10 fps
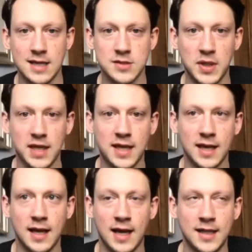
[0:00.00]
week,
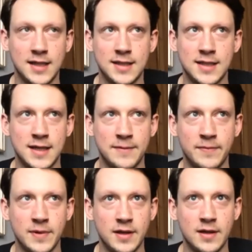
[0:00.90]
and I
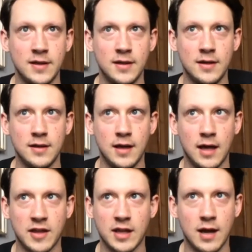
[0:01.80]

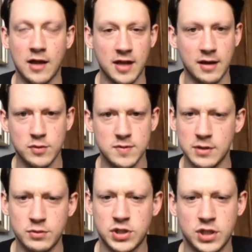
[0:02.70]
think it
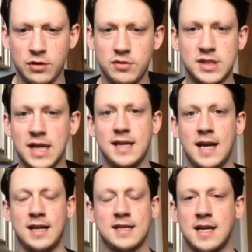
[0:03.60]
was Tuesday, and
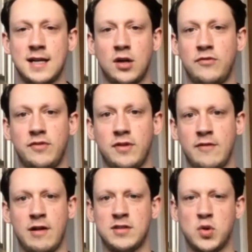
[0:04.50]
I signed off
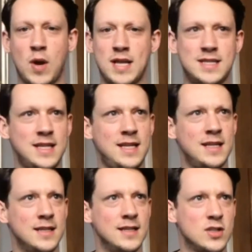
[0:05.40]
around
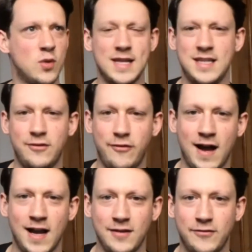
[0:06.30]

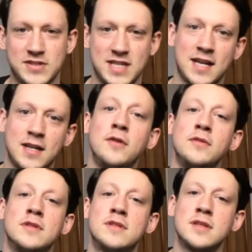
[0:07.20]
25 sick
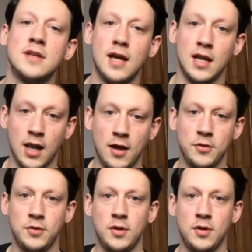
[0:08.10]
notes alone